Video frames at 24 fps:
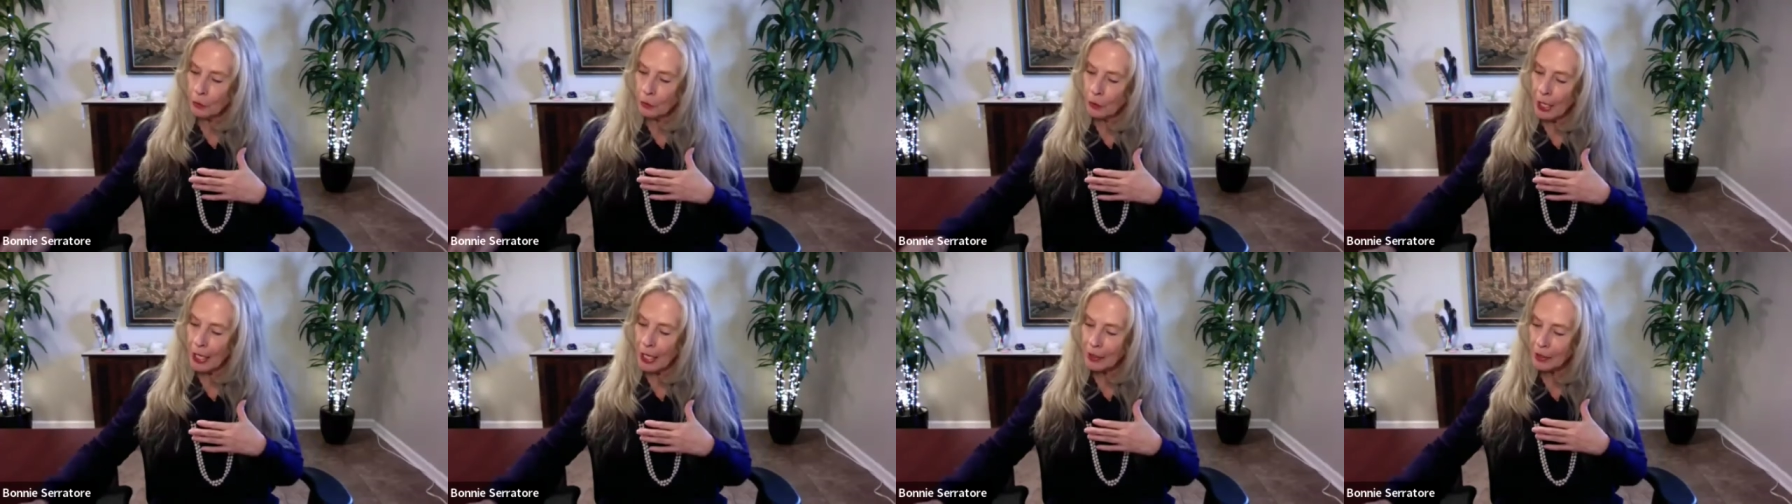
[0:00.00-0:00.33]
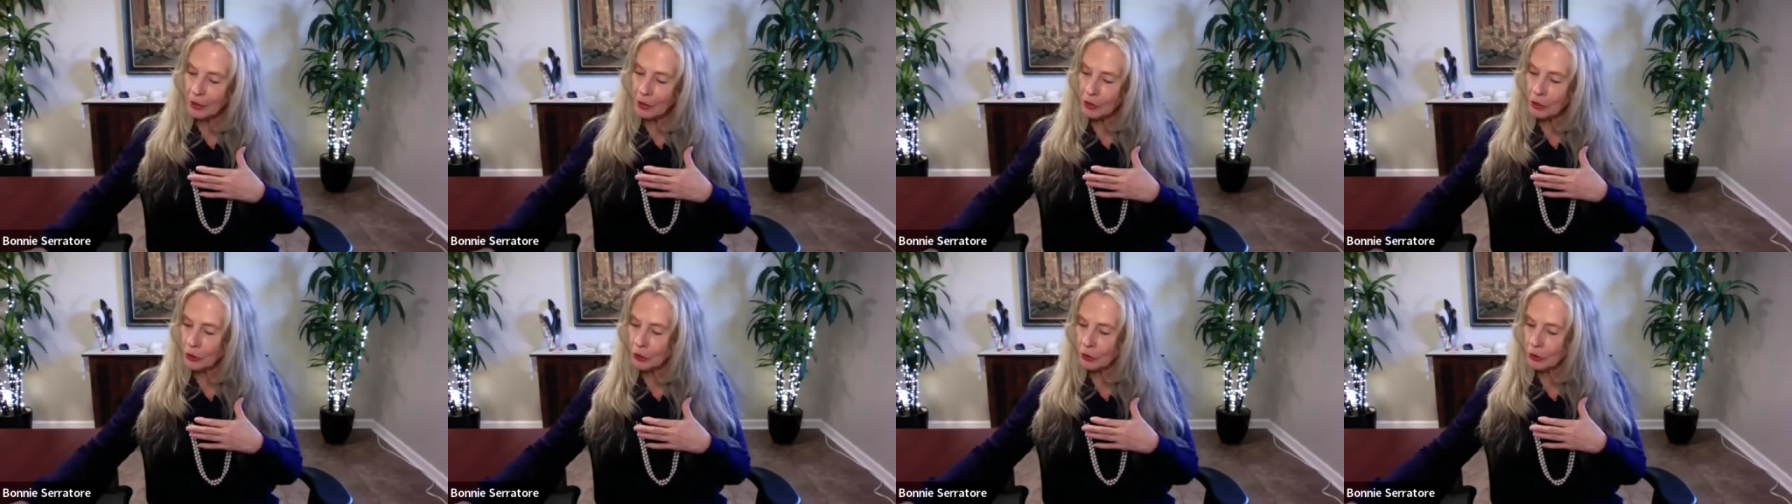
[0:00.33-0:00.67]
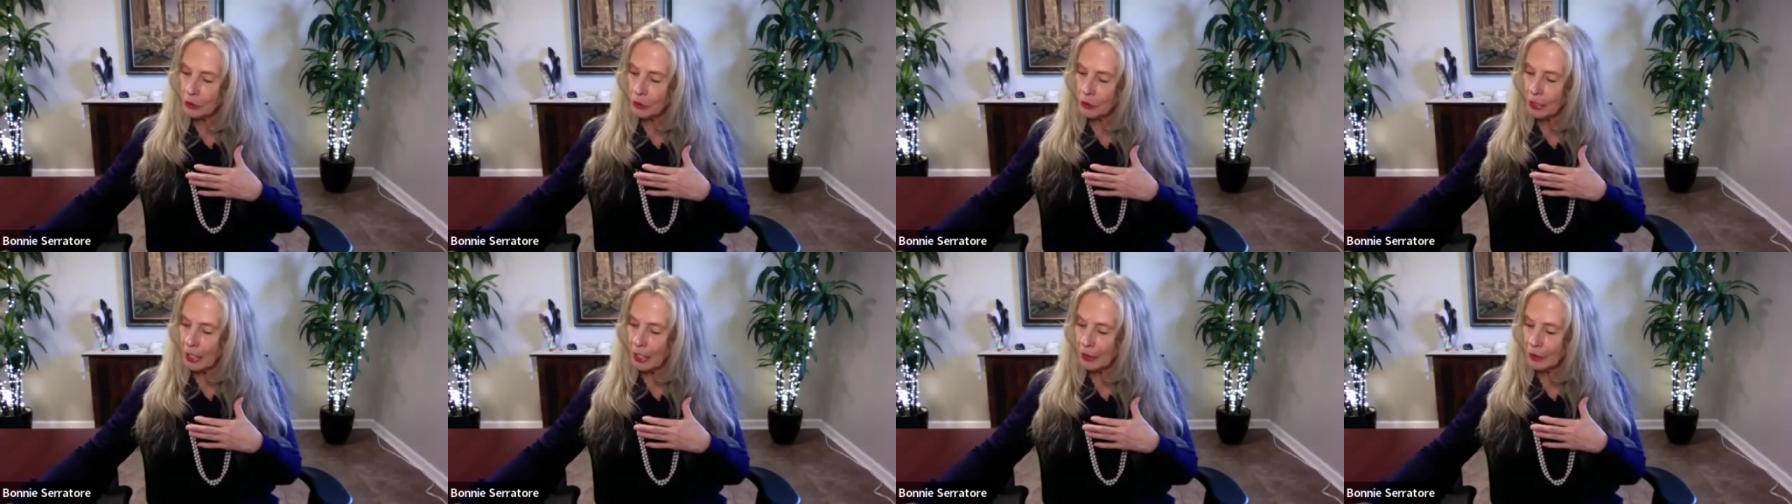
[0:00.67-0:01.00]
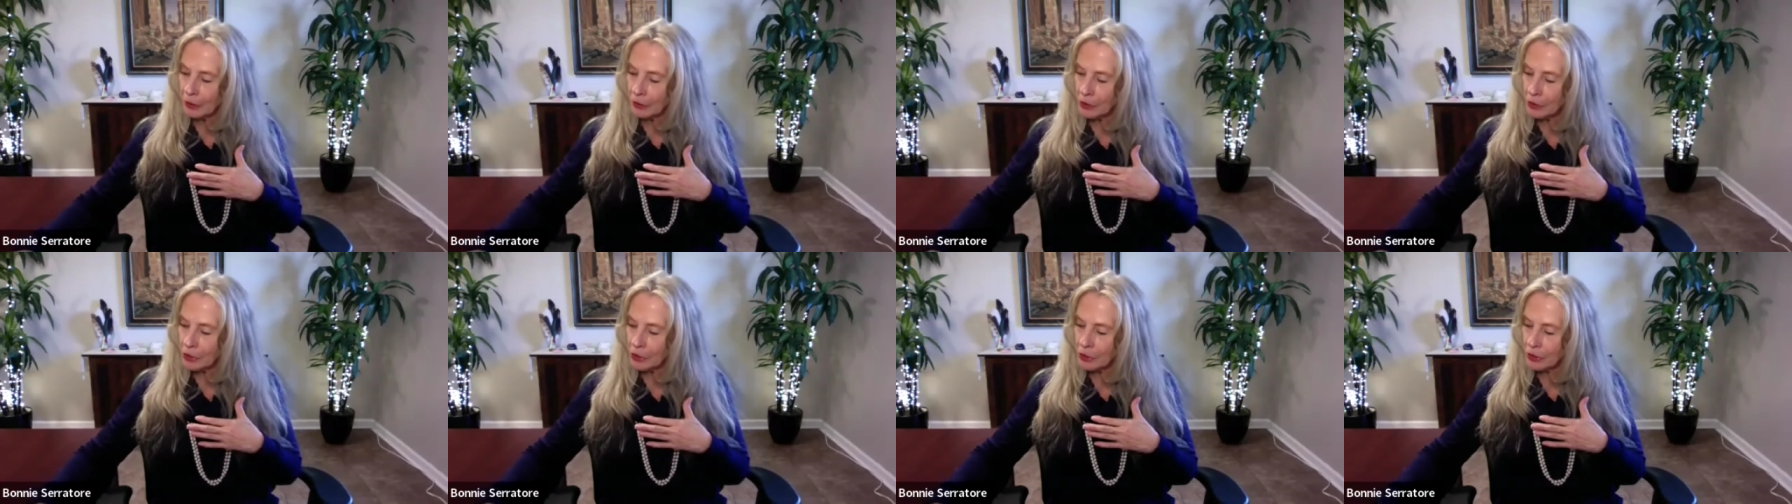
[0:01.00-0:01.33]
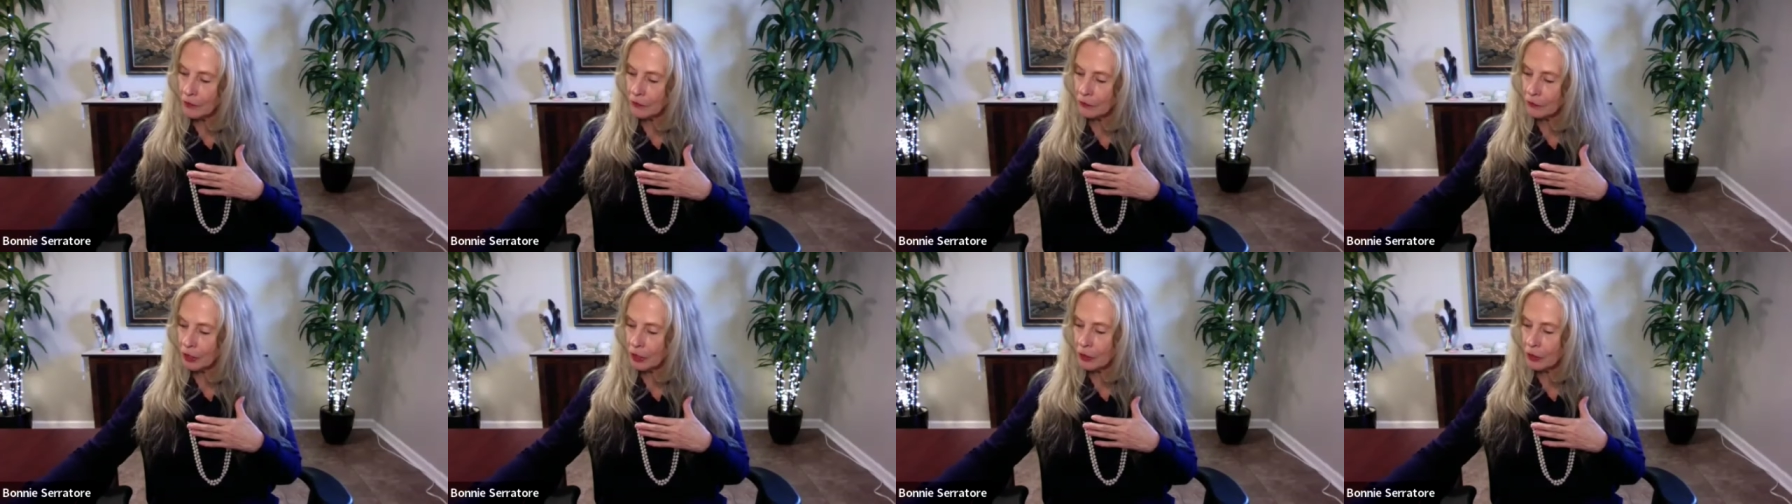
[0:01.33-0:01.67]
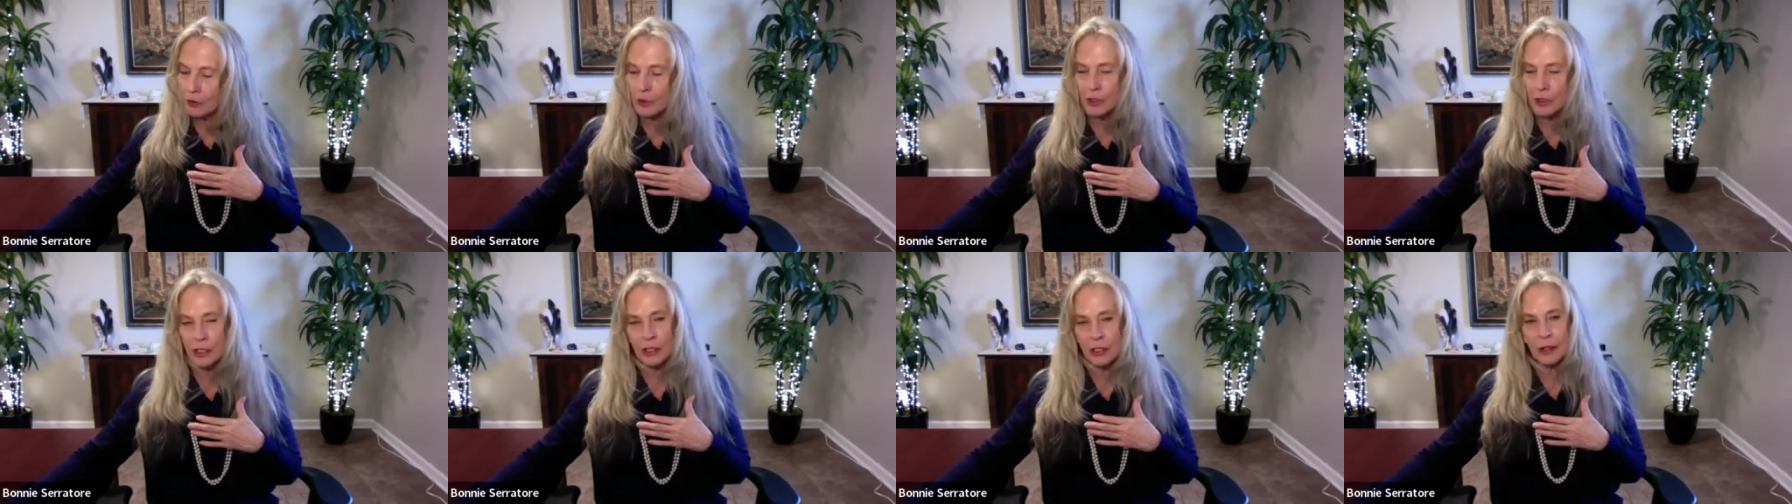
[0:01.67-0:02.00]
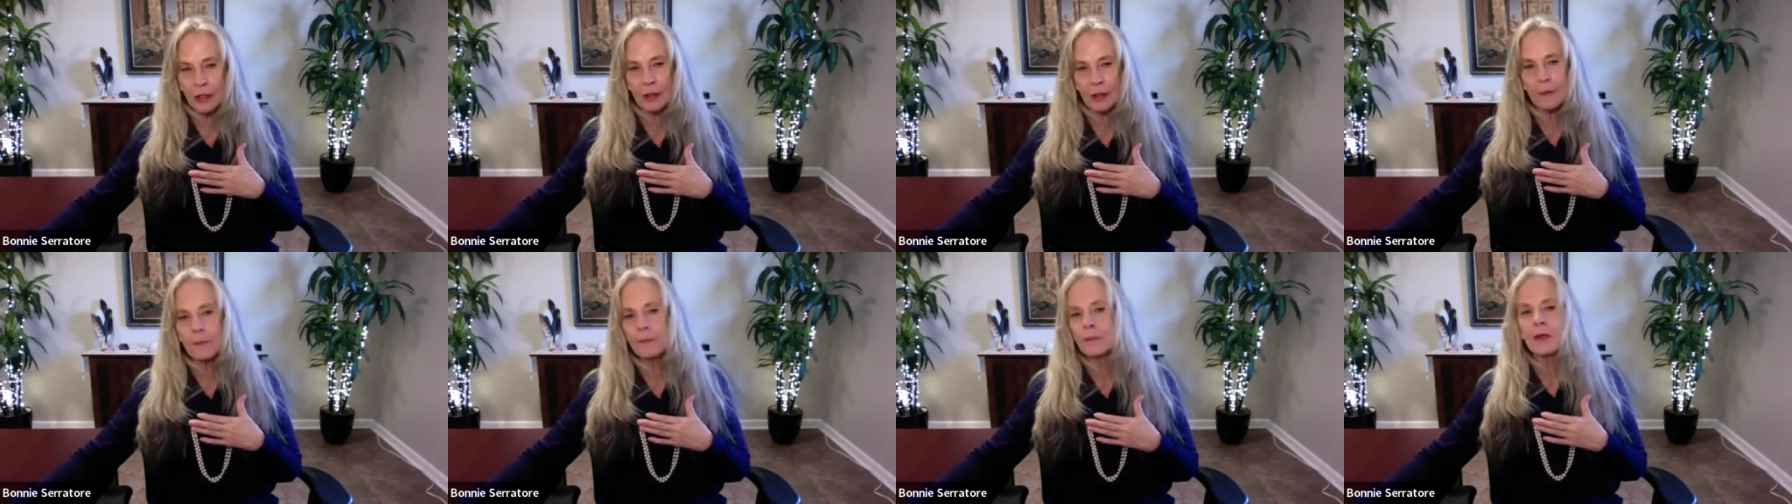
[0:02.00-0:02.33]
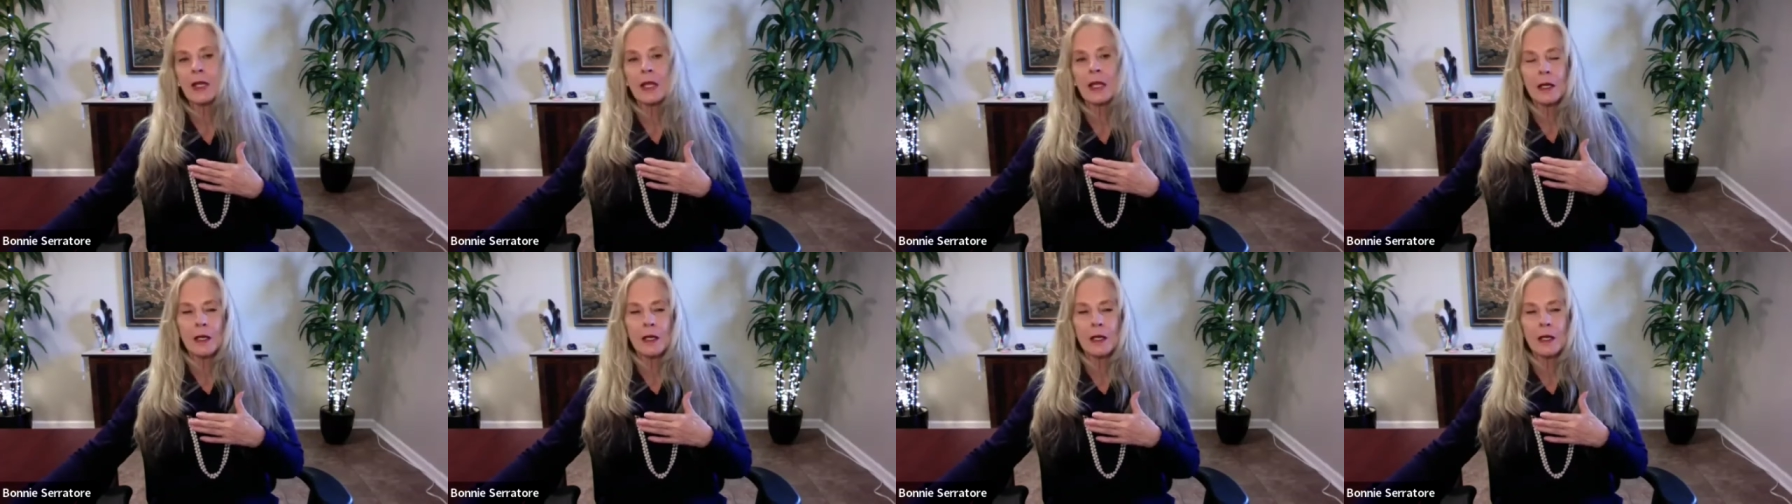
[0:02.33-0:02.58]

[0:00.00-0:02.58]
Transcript: gratitude energy frequency